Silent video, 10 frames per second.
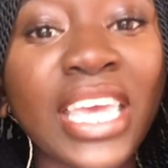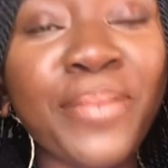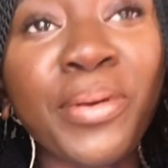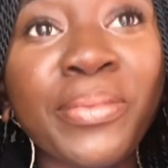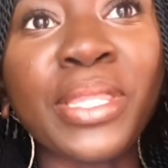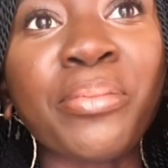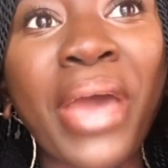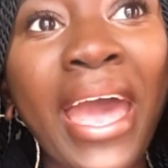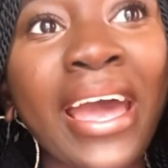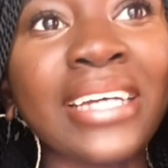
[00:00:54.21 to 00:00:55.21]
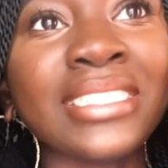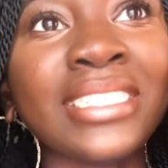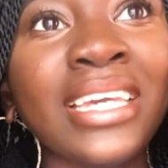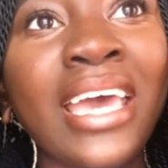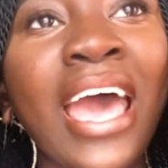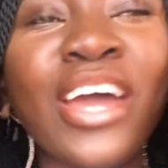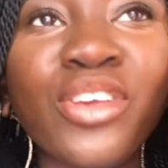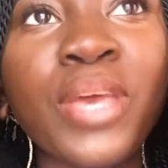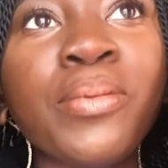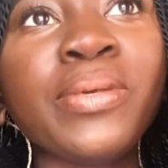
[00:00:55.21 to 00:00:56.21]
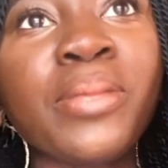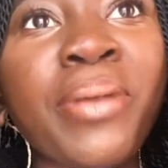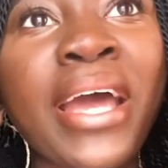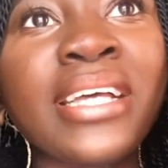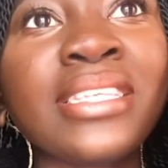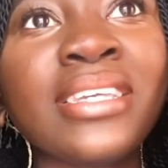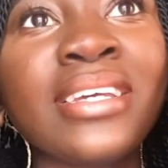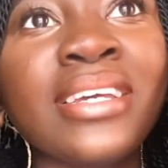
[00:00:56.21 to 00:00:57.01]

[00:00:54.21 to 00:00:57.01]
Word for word: Keep them in the past. How do you keep them in the past?